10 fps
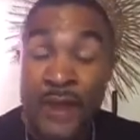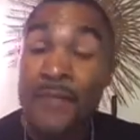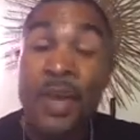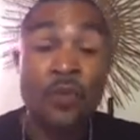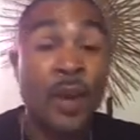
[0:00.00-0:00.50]

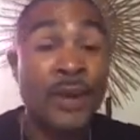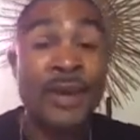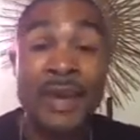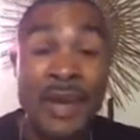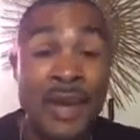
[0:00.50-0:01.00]
That's why the
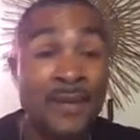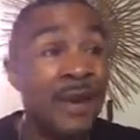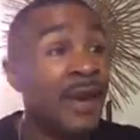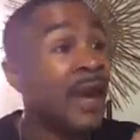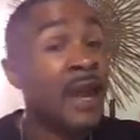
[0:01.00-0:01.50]
kids
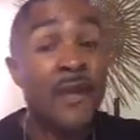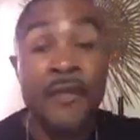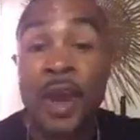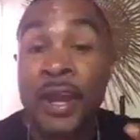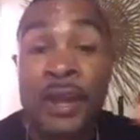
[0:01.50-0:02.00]

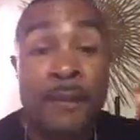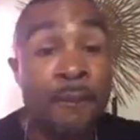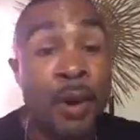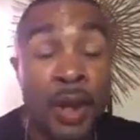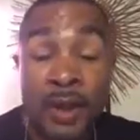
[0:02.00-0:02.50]
are getting
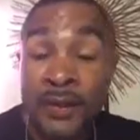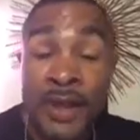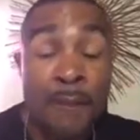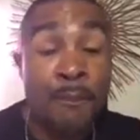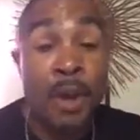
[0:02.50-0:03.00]

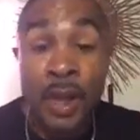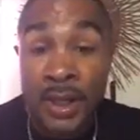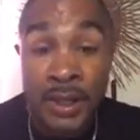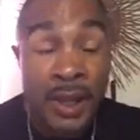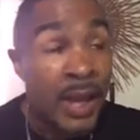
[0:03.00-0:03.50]

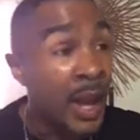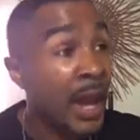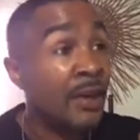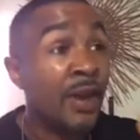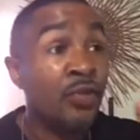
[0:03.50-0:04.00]
bullied,
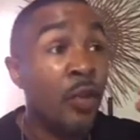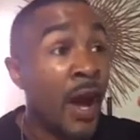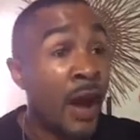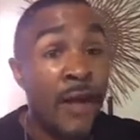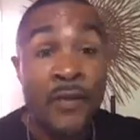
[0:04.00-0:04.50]
and that's
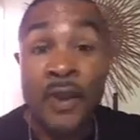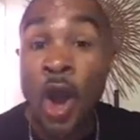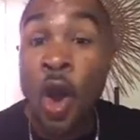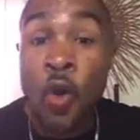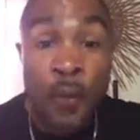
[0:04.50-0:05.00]
why the
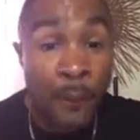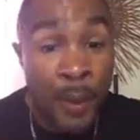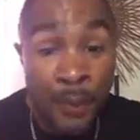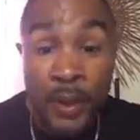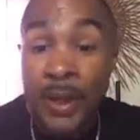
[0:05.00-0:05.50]
older
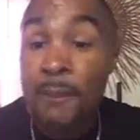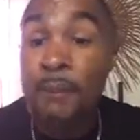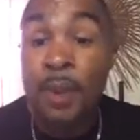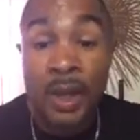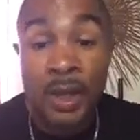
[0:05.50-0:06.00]
people getting
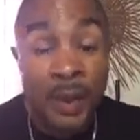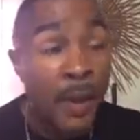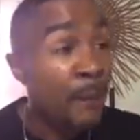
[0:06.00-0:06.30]
bullied.